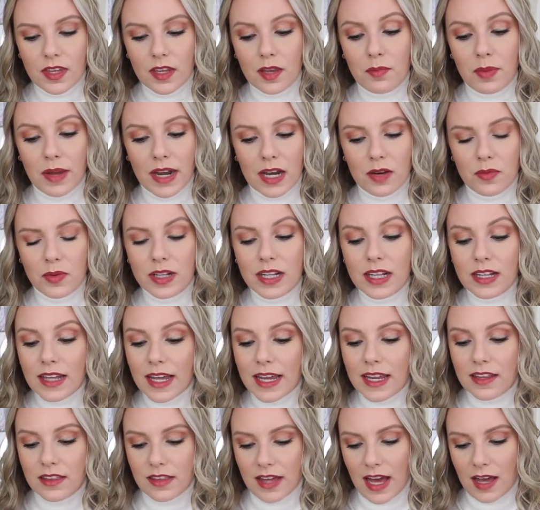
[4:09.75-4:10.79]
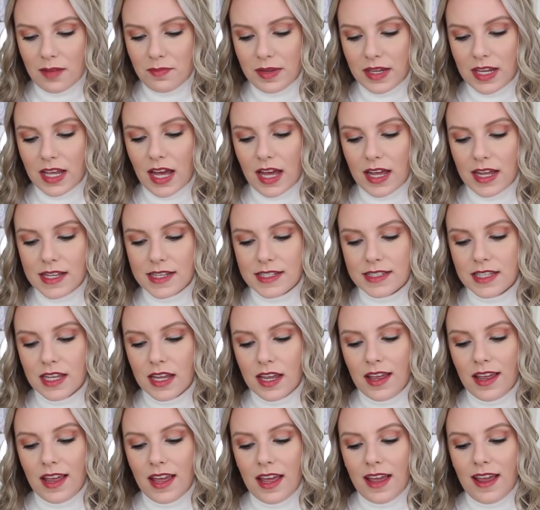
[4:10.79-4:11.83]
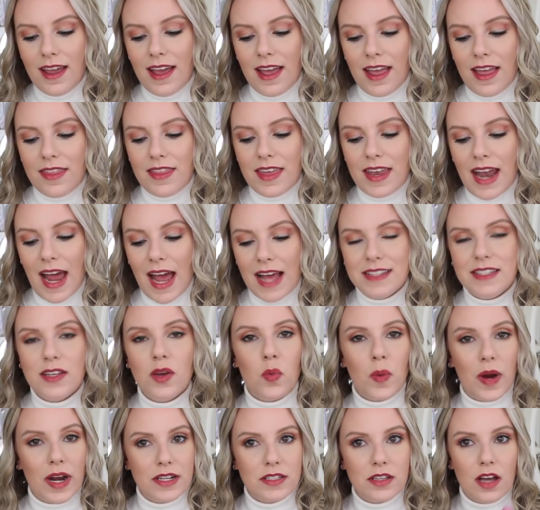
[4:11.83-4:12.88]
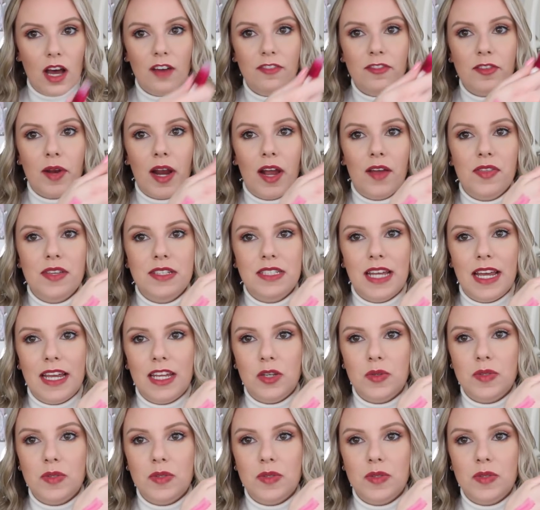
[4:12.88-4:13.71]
But I really like that because then as it wears off throughout the day,